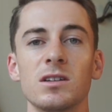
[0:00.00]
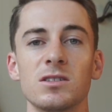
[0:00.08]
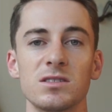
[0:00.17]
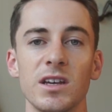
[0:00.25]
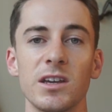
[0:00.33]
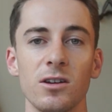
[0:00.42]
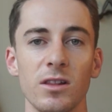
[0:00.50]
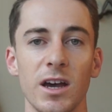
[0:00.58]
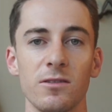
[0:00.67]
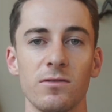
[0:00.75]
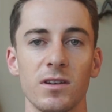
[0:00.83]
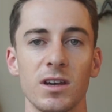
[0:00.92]
Just take your
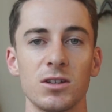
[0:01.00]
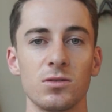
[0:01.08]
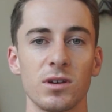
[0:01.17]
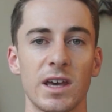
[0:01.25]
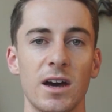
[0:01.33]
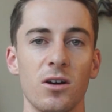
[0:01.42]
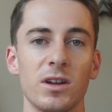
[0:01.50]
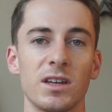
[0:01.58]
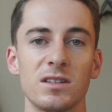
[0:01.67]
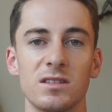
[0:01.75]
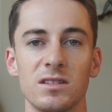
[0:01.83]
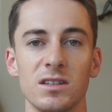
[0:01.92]
life into account
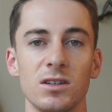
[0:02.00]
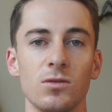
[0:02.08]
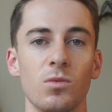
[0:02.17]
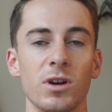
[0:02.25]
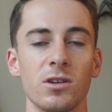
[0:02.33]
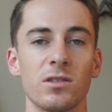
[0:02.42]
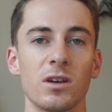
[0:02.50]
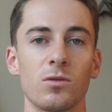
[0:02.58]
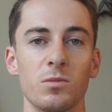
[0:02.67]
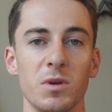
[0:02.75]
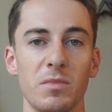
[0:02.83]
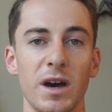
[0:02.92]
and see what you think
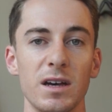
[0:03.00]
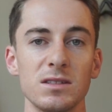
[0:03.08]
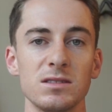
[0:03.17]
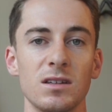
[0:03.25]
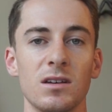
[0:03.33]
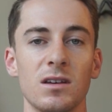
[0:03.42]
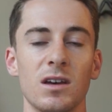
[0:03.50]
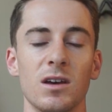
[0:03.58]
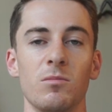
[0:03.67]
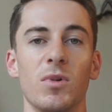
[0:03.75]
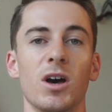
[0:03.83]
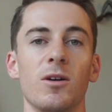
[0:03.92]
would be best.
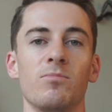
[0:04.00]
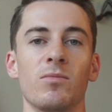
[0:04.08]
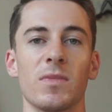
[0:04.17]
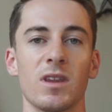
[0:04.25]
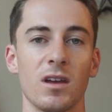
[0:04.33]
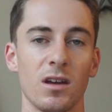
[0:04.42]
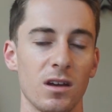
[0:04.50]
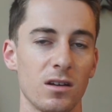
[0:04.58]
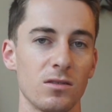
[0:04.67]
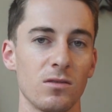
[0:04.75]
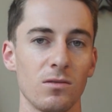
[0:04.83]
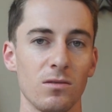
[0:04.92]
But
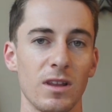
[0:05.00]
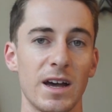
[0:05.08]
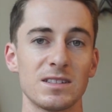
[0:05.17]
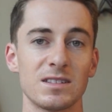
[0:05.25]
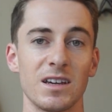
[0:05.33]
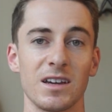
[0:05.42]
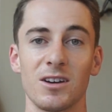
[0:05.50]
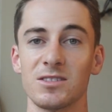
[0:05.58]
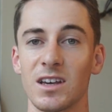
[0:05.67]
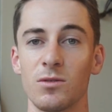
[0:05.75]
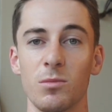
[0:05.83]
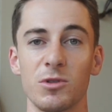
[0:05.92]
last thing, I'll
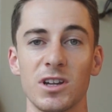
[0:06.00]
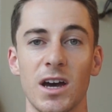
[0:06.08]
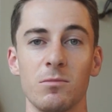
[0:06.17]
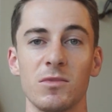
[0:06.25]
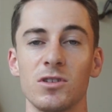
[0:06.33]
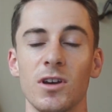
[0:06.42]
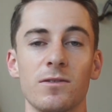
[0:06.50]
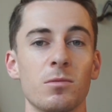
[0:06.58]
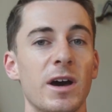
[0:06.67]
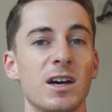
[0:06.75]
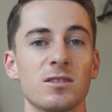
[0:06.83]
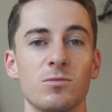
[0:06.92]
say it one more time. You have to
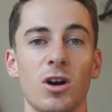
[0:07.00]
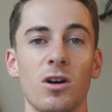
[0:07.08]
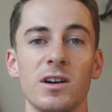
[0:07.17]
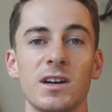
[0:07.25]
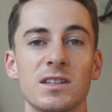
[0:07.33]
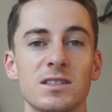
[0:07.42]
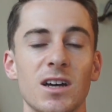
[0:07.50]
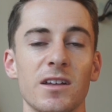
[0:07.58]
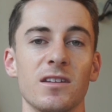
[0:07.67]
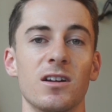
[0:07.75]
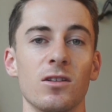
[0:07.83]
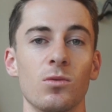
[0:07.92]
pass them all. It's
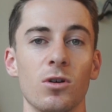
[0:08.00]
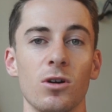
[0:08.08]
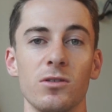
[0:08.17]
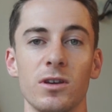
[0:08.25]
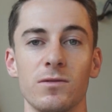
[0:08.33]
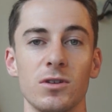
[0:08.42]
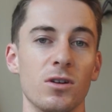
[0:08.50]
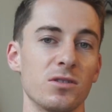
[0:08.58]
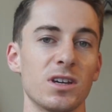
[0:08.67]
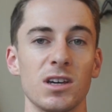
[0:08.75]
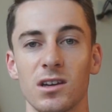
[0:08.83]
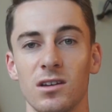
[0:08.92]
not the end of the world if you
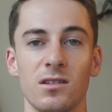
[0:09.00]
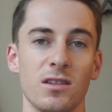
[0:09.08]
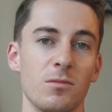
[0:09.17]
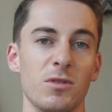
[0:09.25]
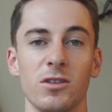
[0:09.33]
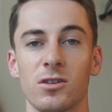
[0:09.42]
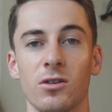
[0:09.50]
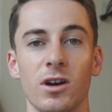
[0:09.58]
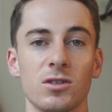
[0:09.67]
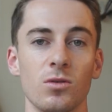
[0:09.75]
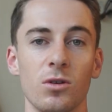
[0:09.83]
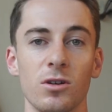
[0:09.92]
don't take them in the
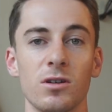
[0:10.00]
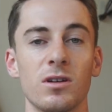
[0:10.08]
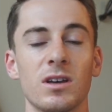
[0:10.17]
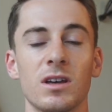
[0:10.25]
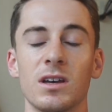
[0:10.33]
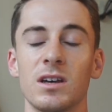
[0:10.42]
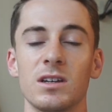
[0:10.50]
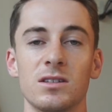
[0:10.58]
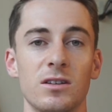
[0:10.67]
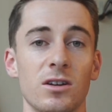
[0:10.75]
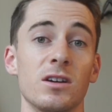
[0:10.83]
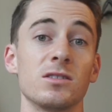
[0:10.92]
correct order.
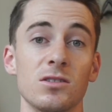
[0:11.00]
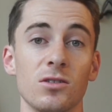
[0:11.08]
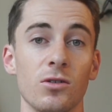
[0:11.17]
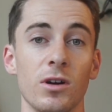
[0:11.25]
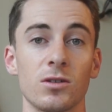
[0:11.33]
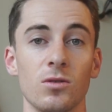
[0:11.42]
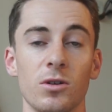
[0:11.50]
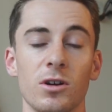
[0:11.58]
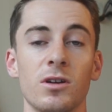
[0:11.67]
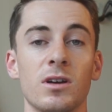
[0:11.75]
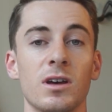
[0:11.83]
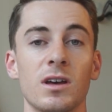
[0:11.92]
There is no correct
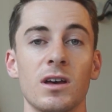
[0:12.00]
order.